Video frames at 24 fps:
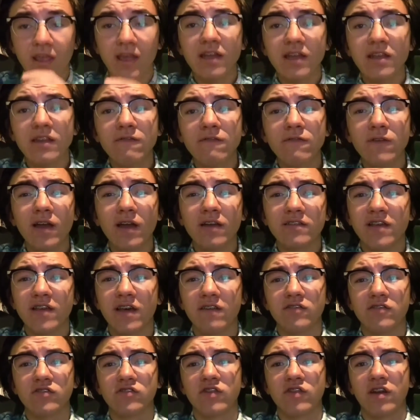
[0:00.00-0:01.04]
And if you guys
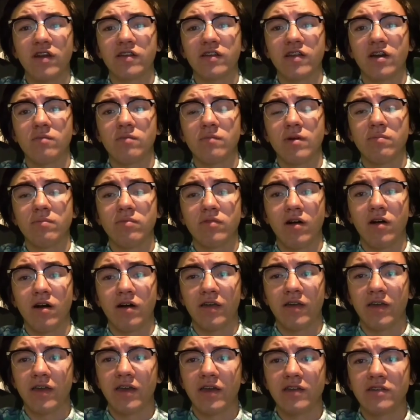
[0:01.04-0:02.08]
haven't checked out my
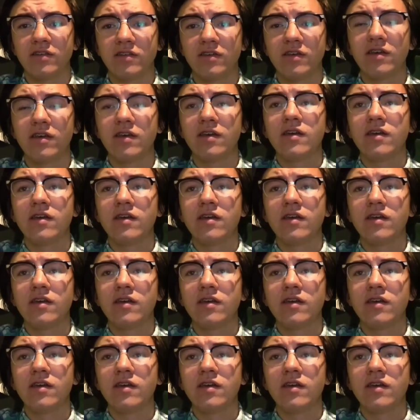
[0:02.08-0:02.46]
blog yet,